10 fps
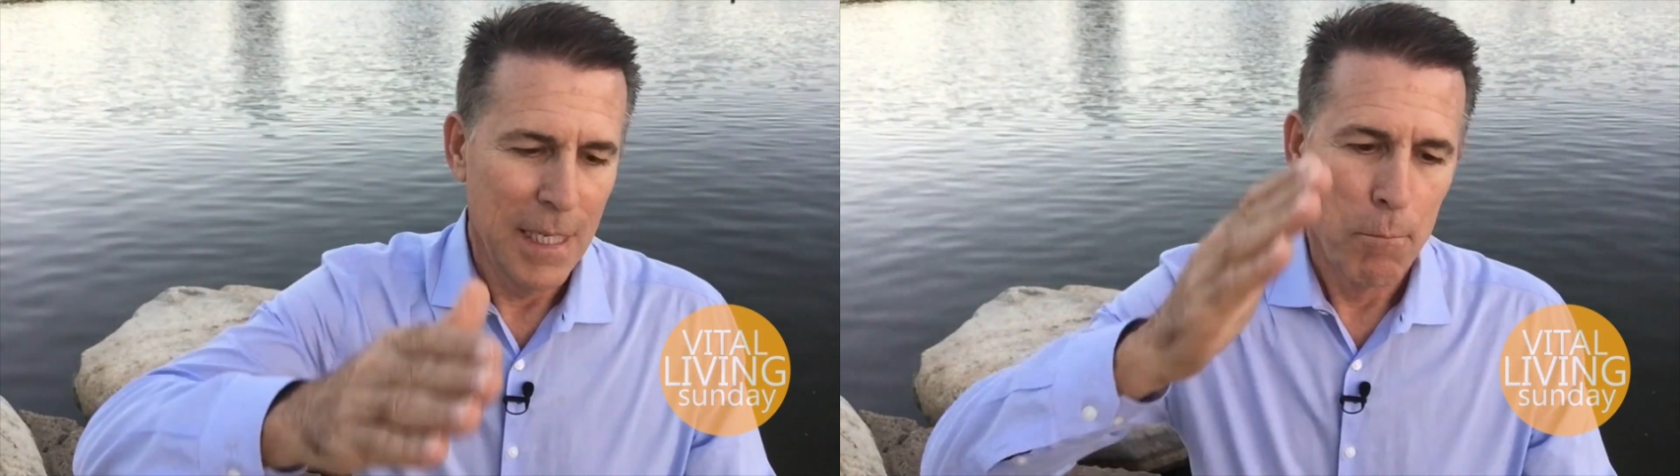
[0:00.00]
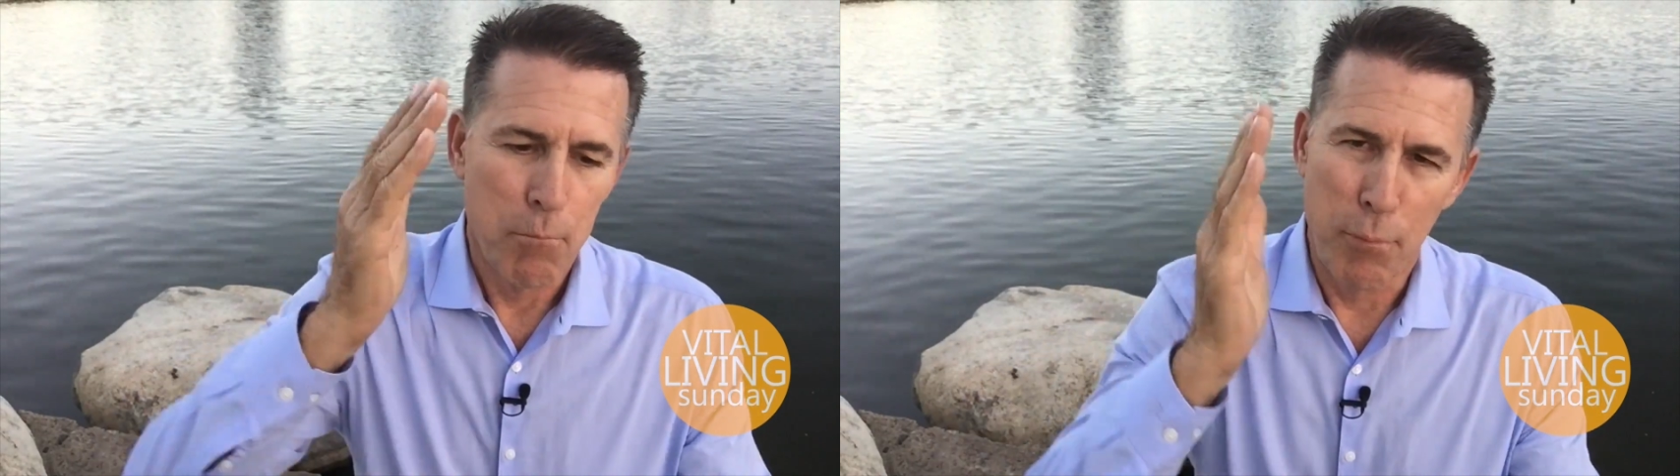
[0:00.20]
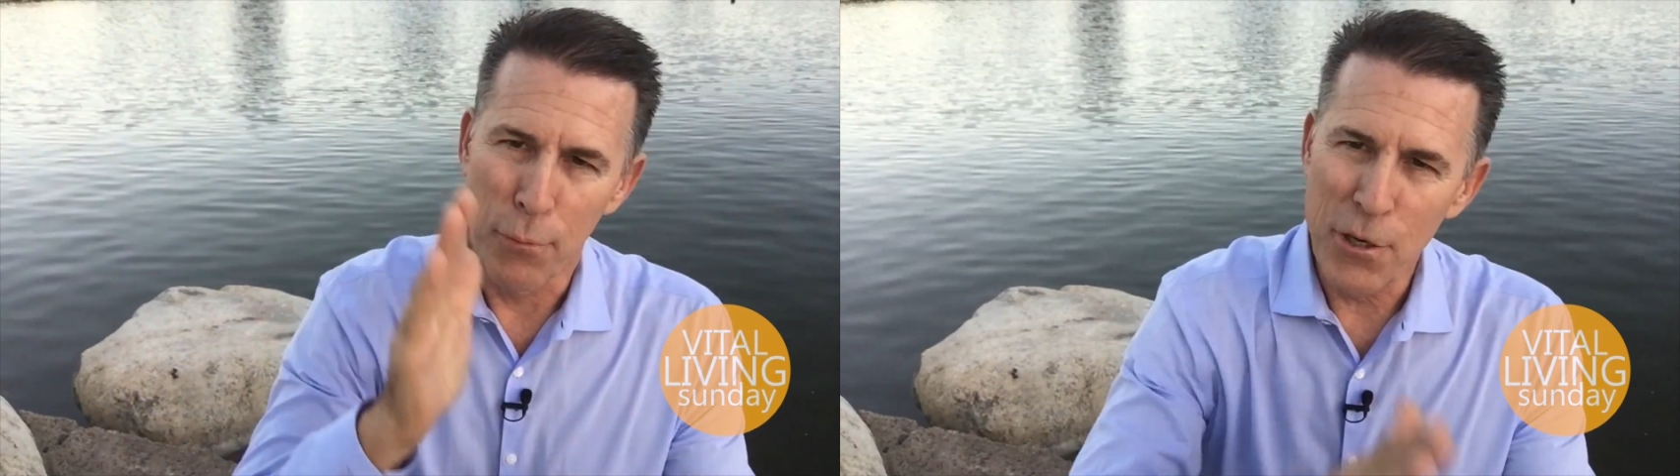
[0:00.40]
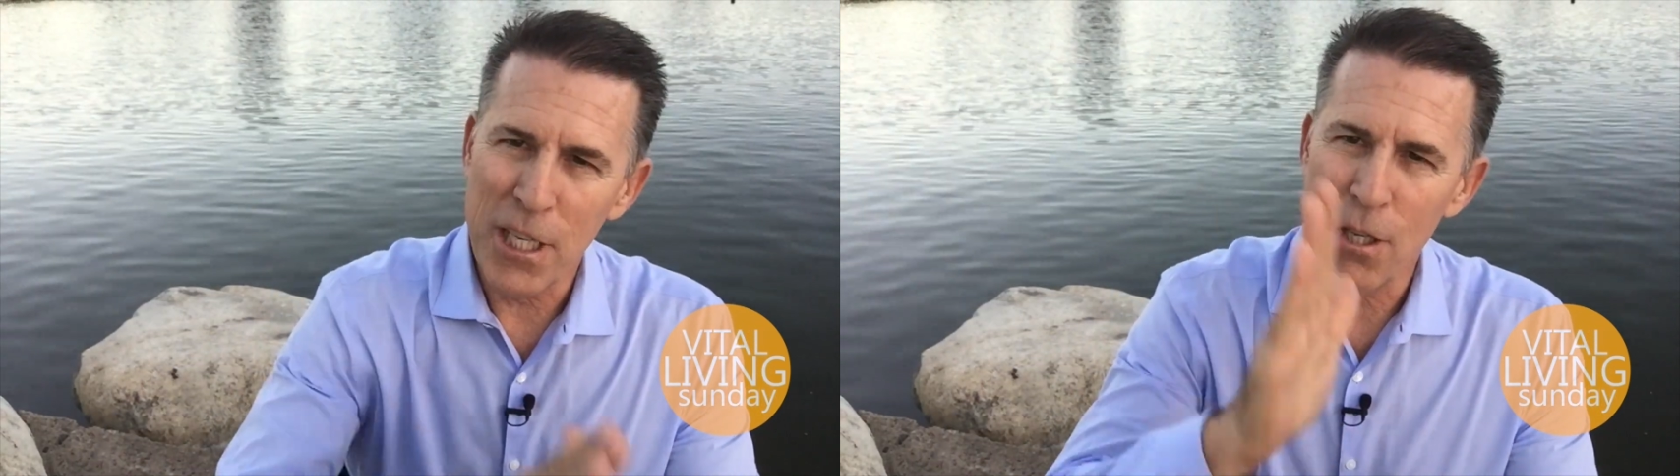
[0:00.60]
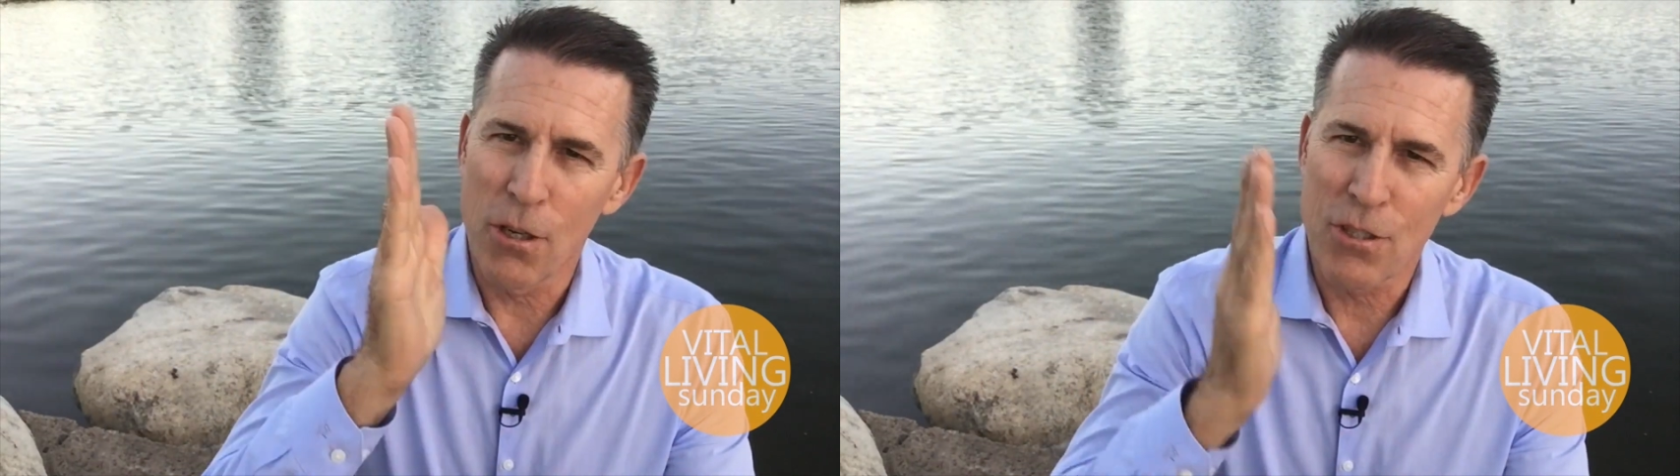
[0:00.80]

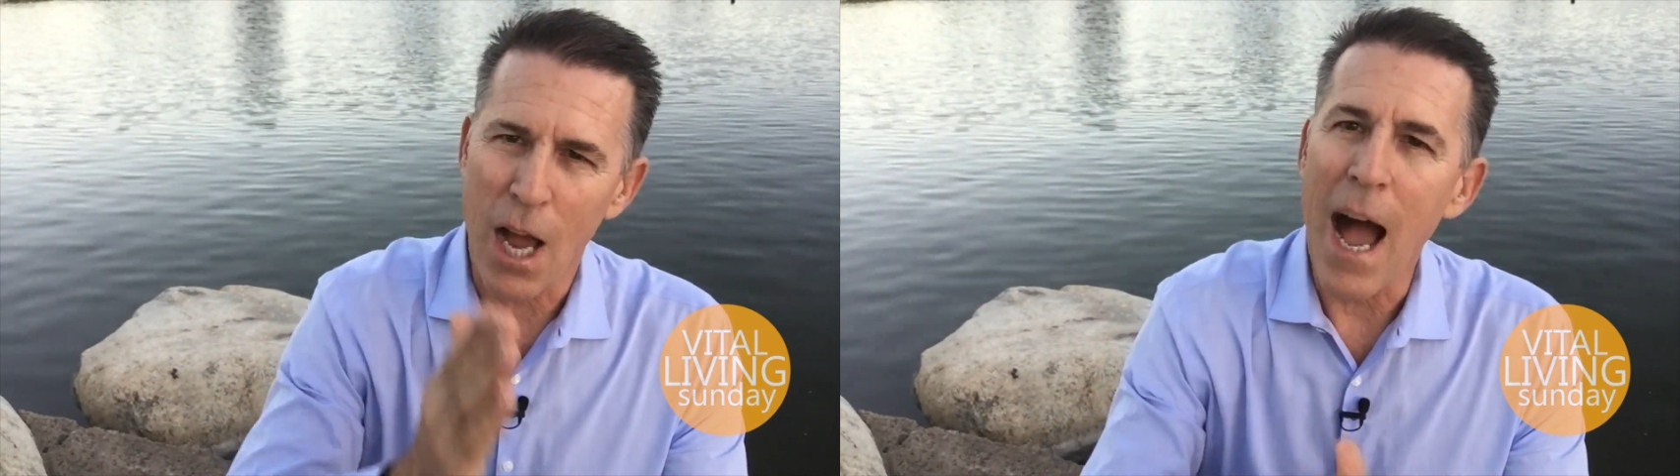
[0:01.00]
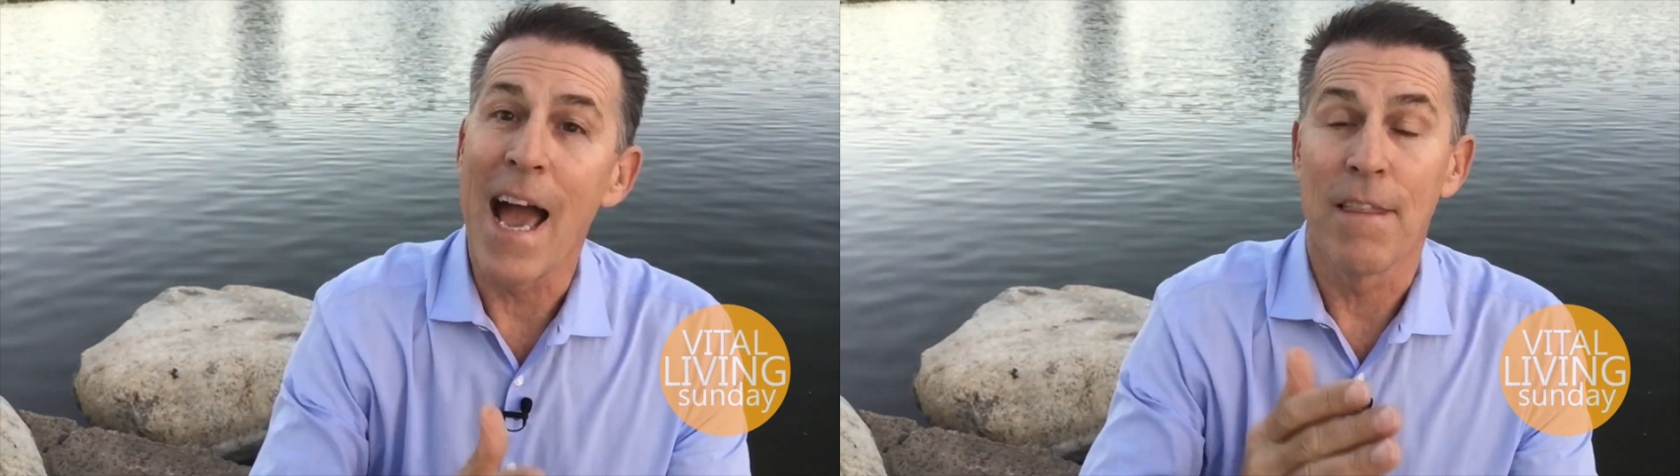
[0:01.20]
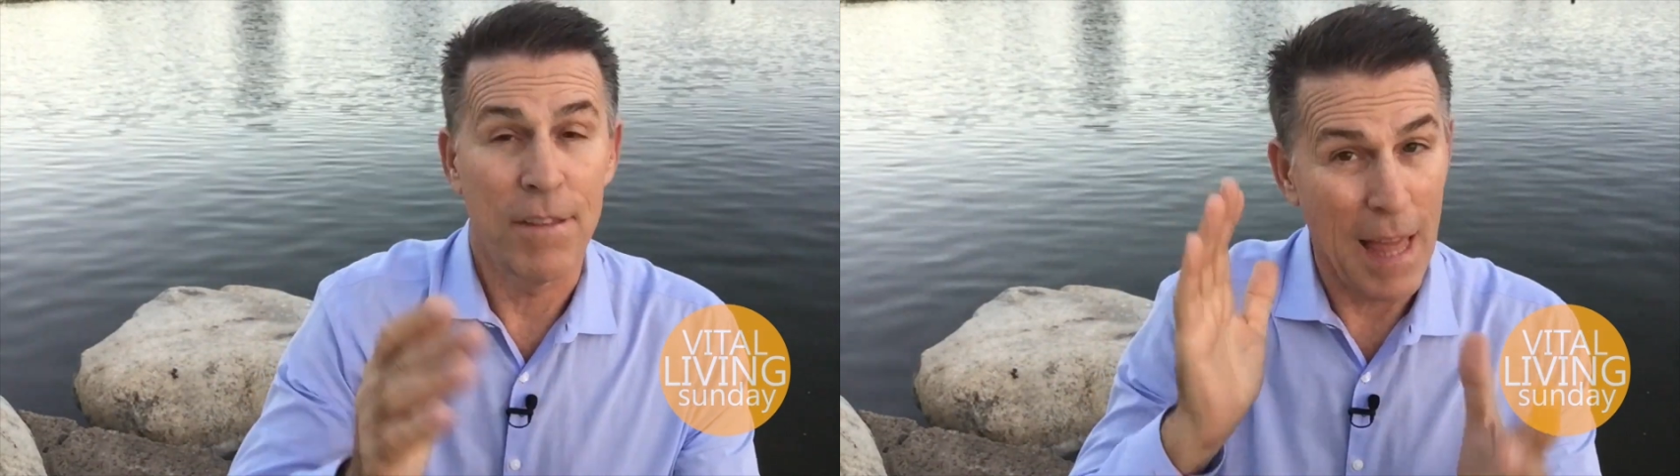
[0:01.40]
Bring your tithe.